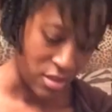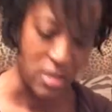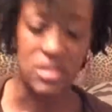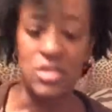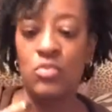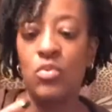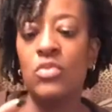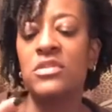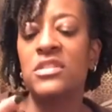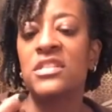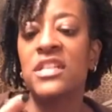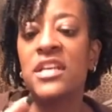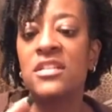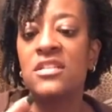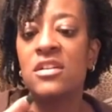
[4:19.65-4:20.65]
because it won't
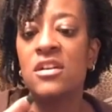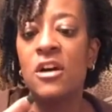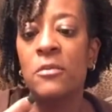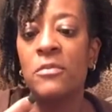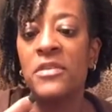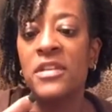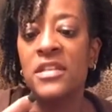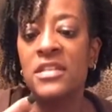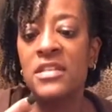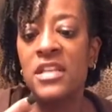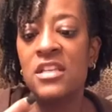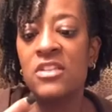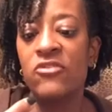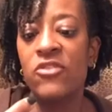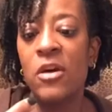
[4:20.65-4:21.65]
stand up. This
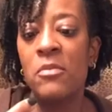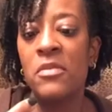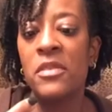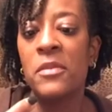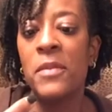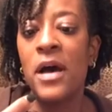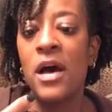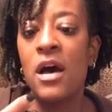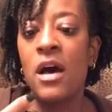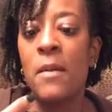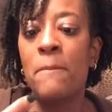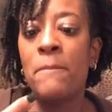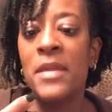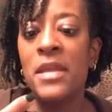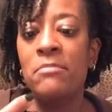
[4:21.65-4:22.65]
is from
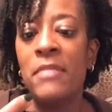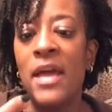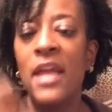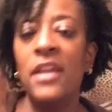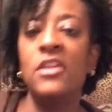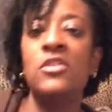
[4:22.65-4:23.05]
theBalm, Meet Matt